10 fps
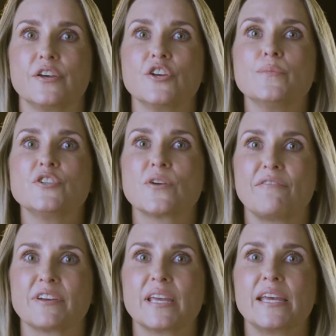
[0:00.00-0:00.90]
Human
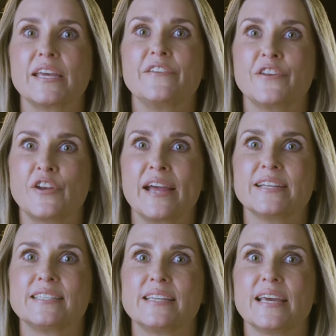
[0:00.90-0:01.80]
trafficking in the
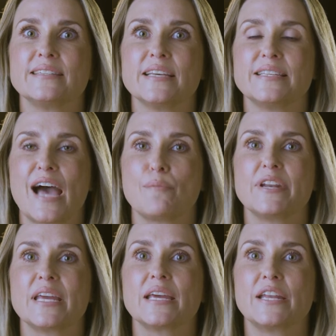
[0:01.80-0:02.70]
United States is
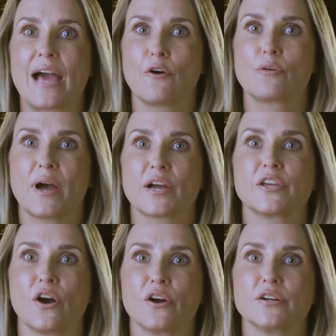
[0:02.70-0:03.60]
happening in our
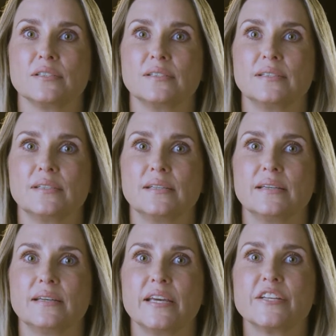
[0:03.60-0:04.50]
backyard.
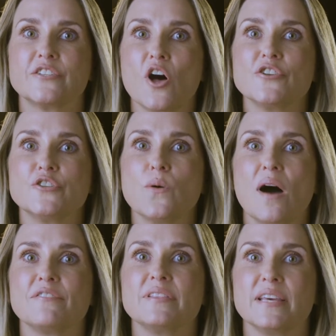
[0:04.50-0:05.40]
It is all too
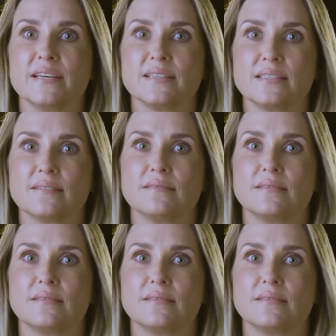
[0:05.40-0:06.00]
often this: